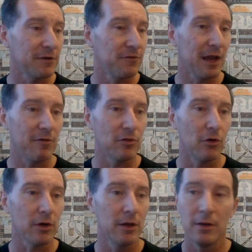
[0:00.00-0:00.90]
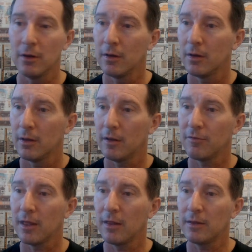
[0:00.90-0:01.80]
if you have a look,
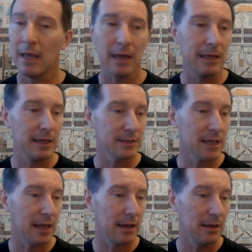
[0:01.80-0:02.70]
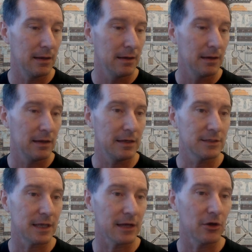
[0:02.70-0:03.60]
here's
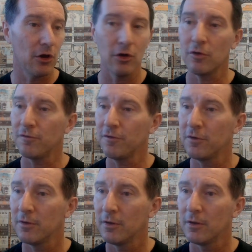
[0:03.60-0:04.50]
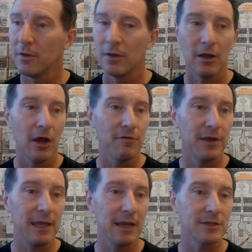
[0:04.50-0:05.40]
their curve over
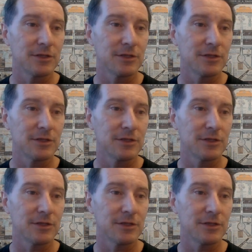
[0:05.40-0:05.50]
here.